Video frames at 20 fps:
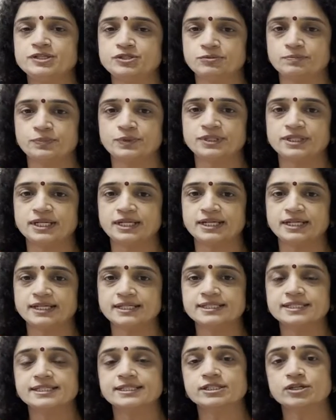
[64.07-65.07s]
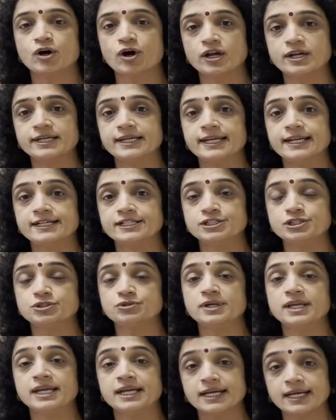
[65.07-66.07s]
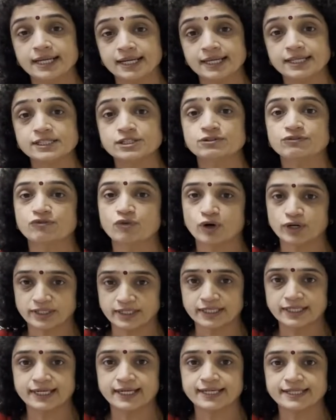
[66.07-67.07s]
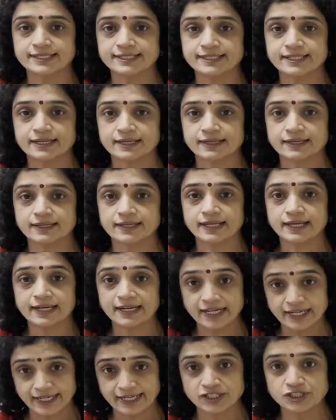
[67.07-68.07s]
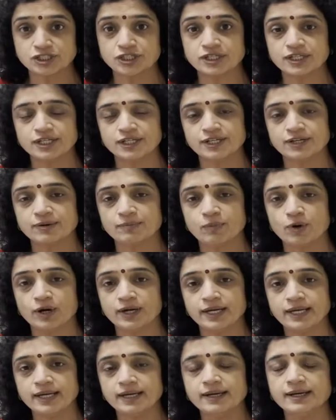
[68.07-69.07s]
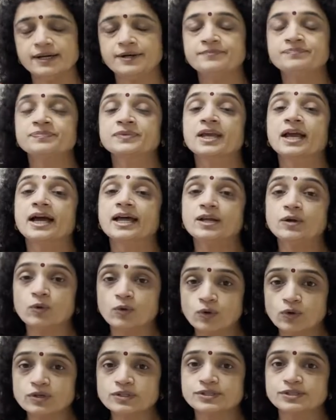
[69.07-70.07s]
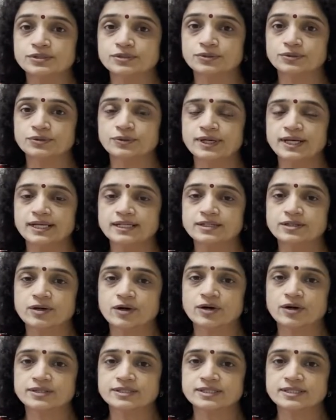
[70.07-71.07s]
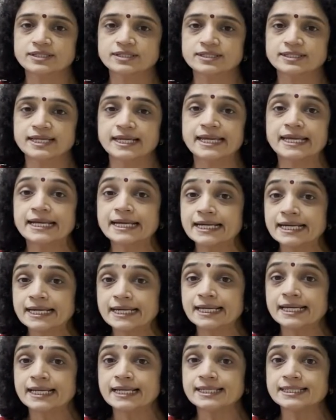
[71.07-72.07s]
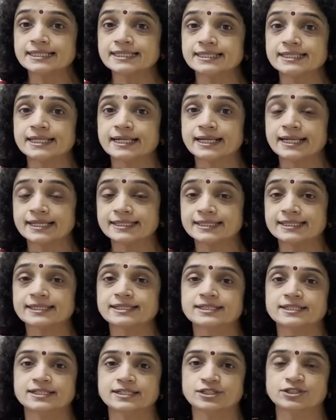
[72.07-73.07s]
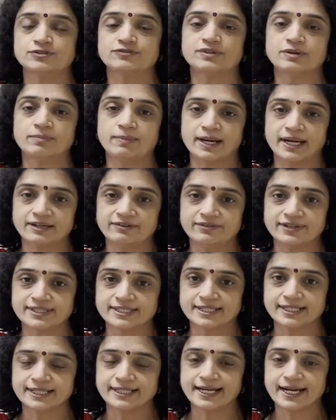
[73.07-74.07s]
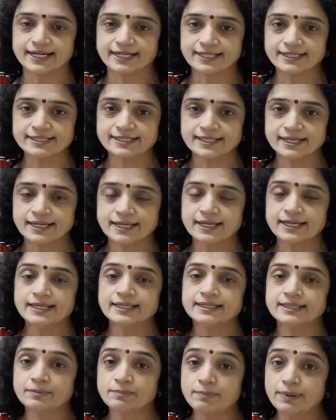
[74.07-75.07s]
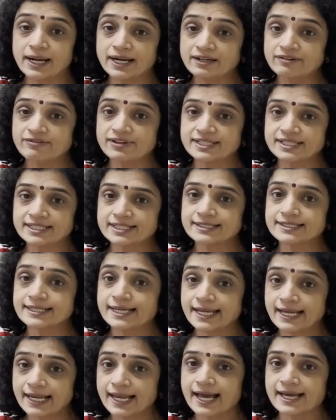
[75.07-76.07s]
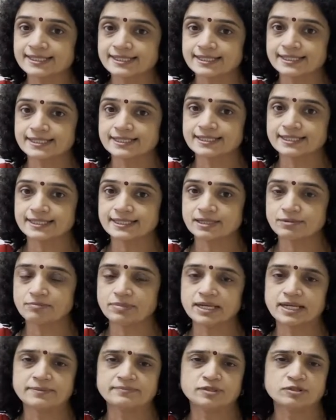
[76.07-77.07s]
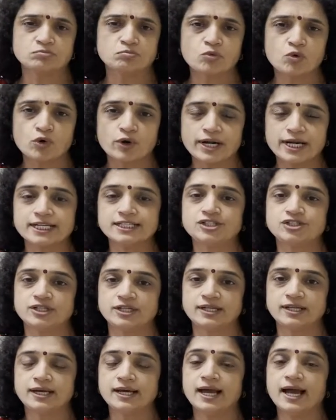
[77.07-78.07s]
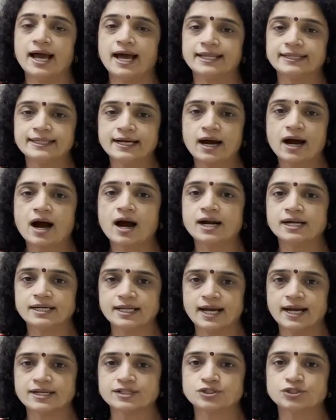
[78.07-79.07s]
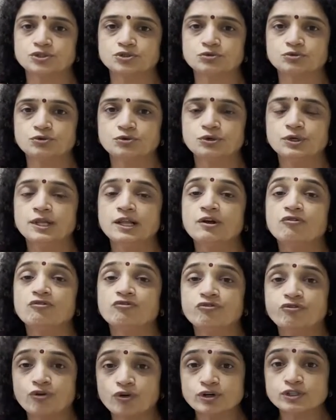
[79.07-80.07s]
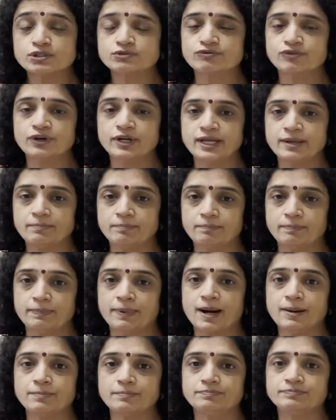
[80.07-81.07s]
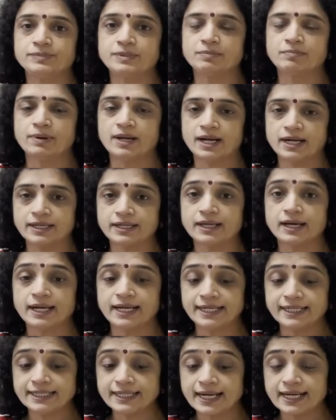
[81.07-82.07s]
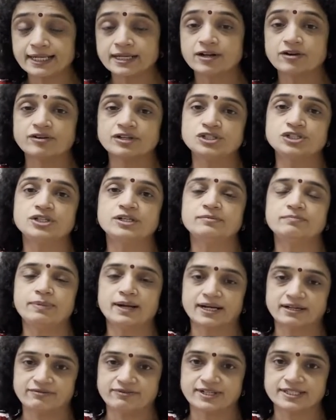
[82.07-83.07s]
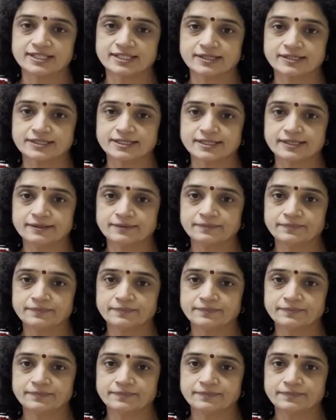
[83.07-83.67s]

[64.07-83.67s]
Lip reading: to put it is, salt leads to increase of water retention in your body, and also it causes increased resistance of the blood vessel. That is, the blood vessel's elasticity becomes more rigid and the heart has to forcefully pump the blood in that rigid blood vessels.